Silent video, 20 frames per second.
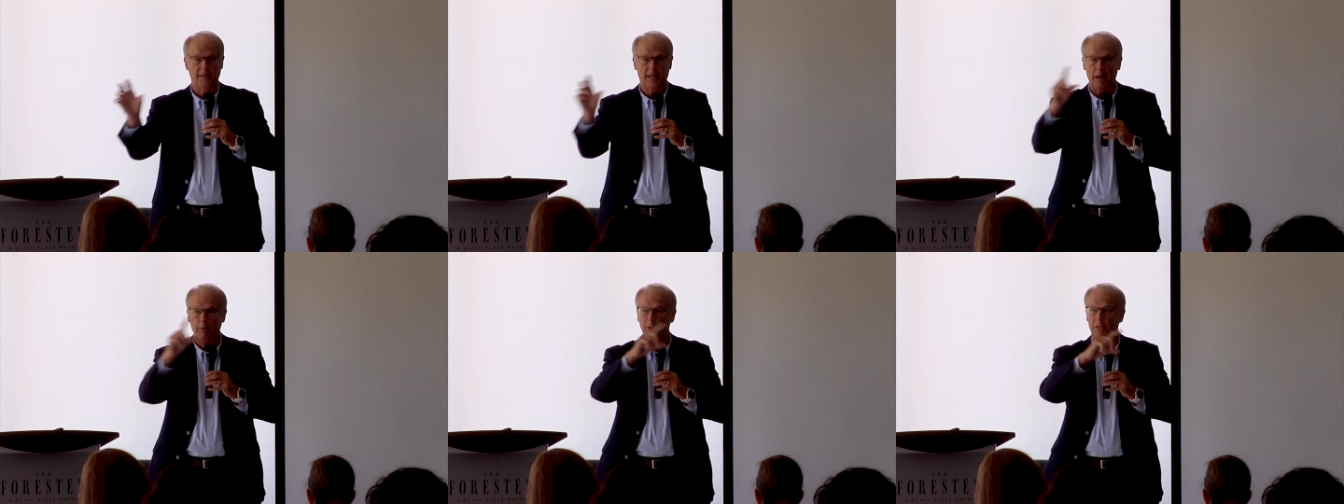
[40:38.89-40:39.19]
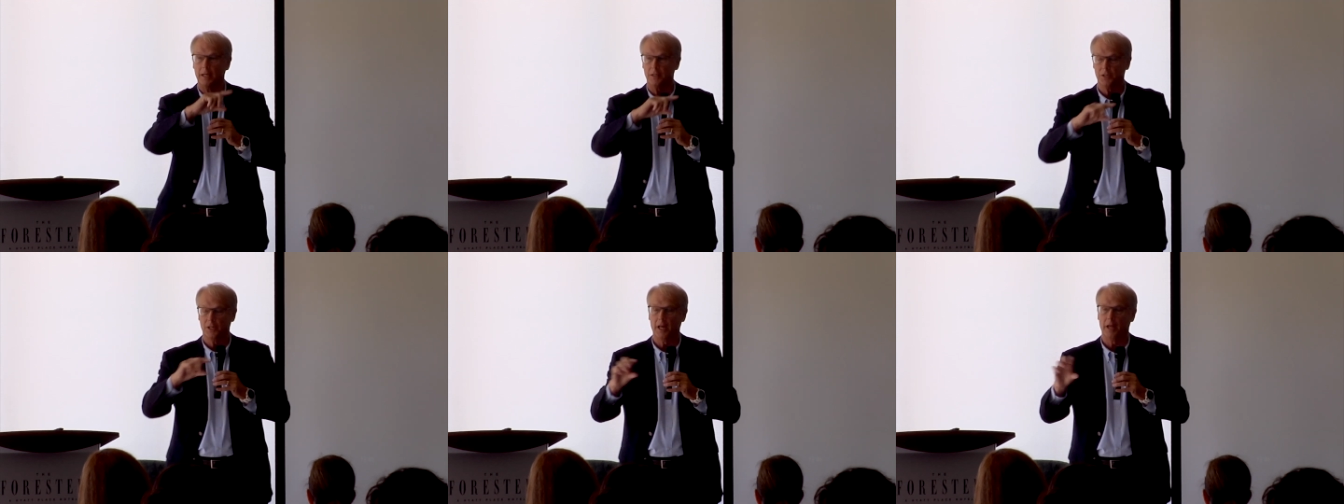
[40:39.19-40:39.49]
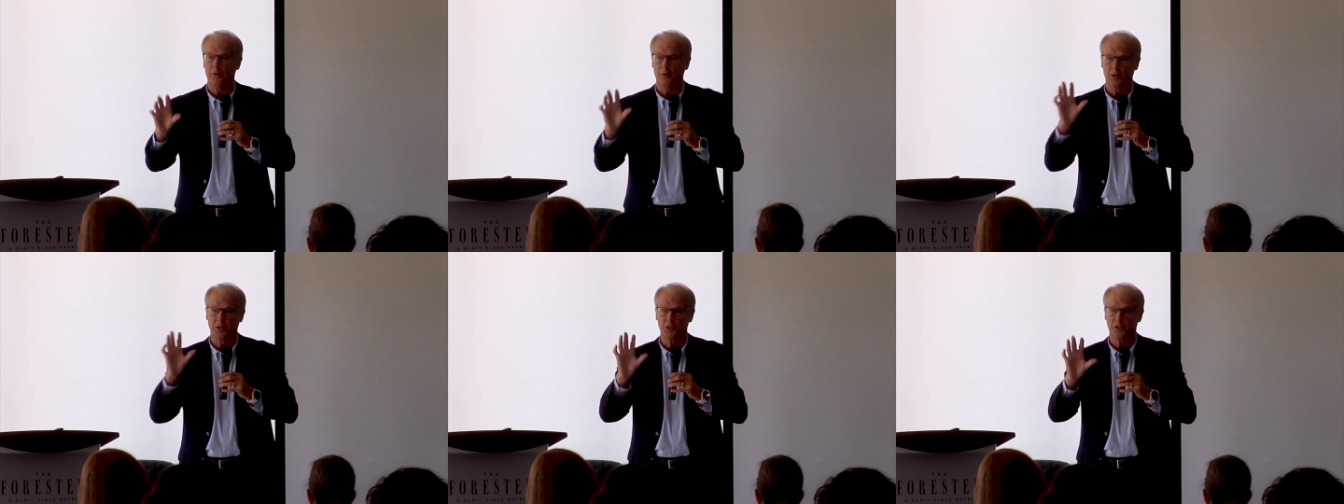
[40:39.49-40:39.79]
they would get
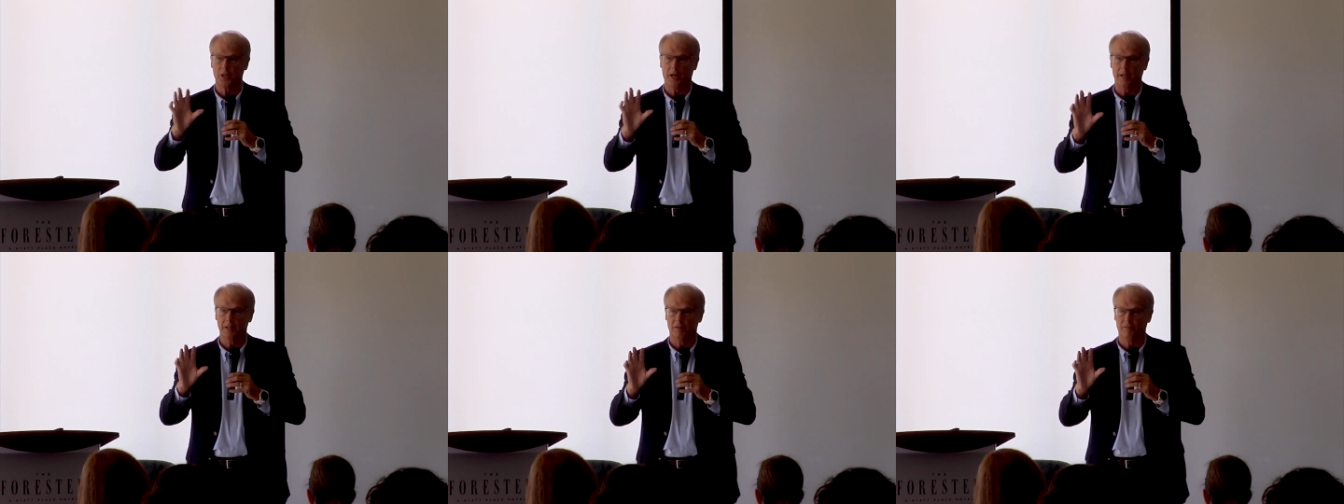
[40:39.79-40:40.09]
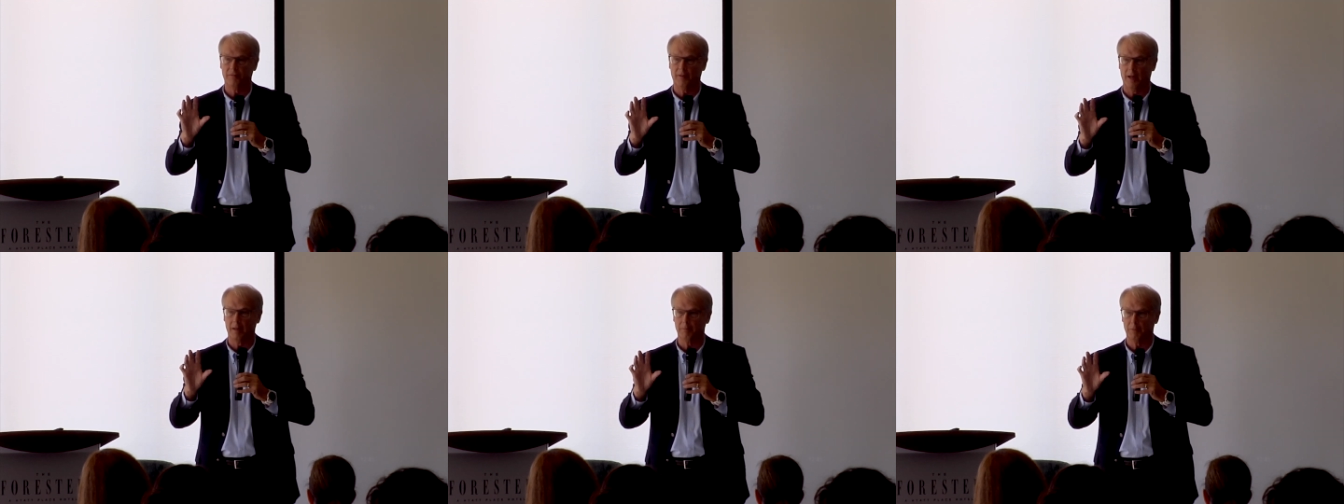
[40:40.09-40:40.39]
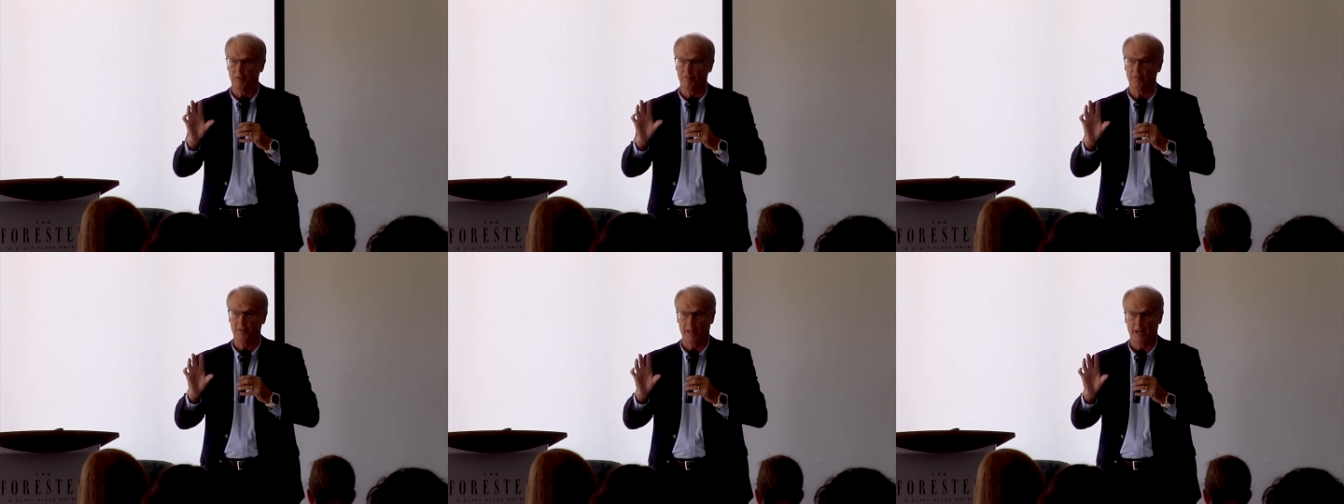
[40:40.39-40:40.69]
together to decide the
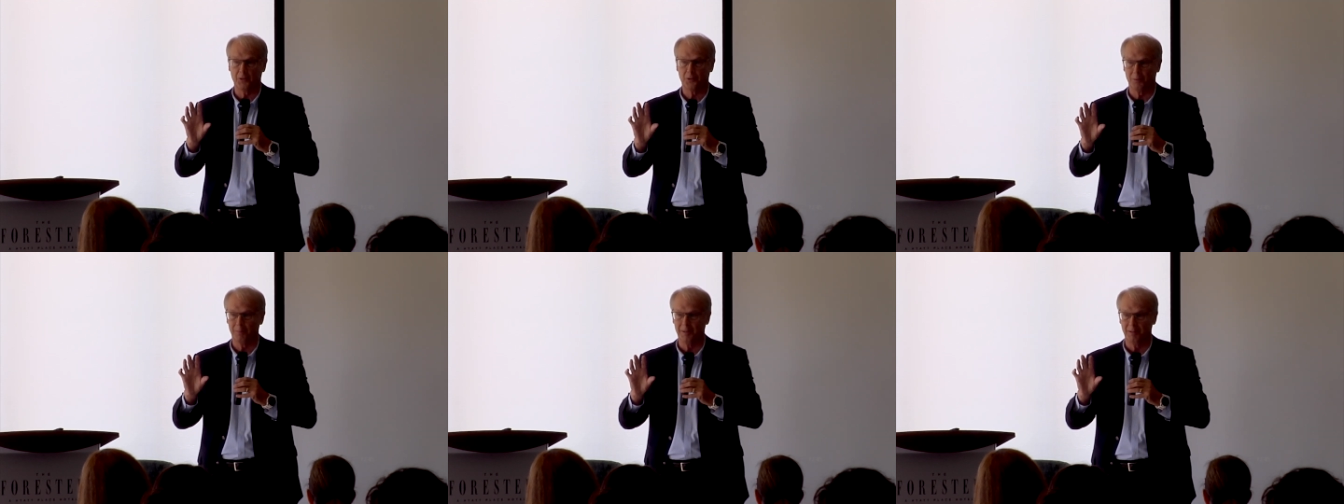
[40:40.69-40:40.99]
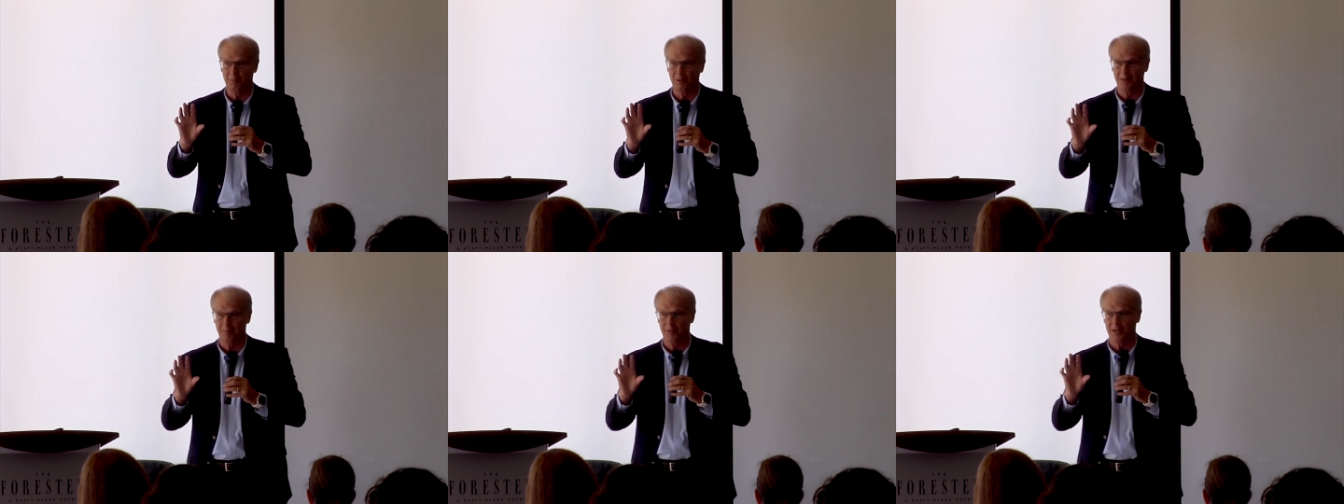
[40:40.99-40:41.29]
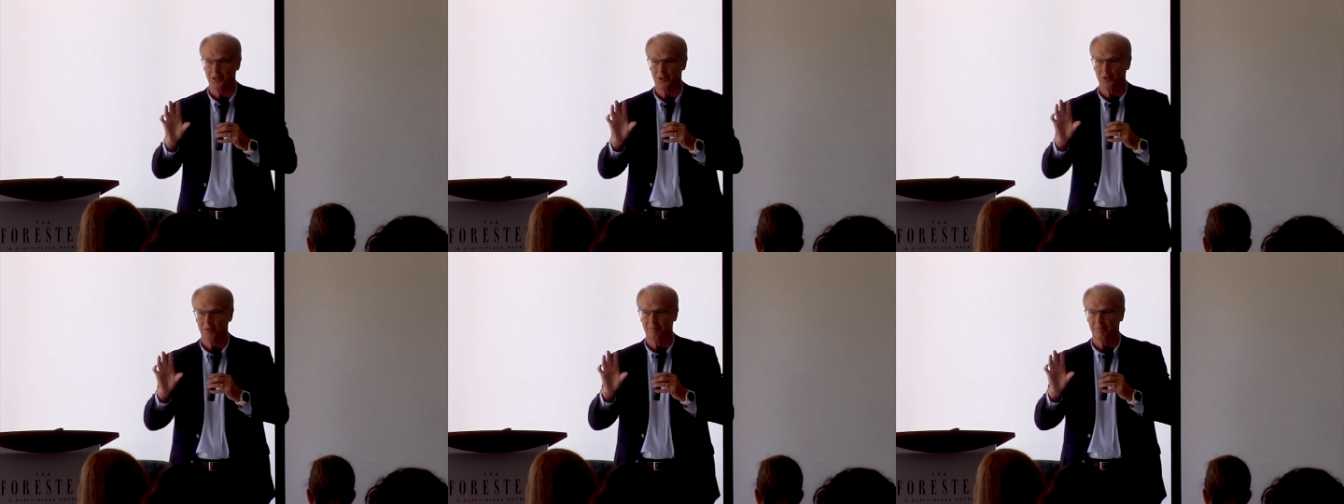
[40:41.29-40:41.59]
family philanthropy pretty
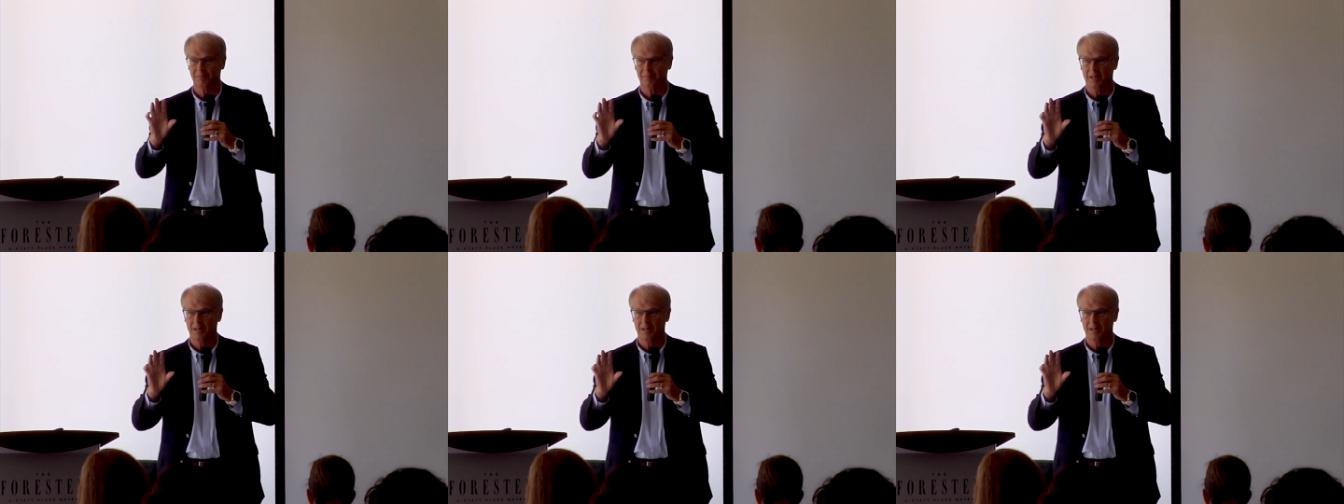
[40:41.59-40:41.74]
much.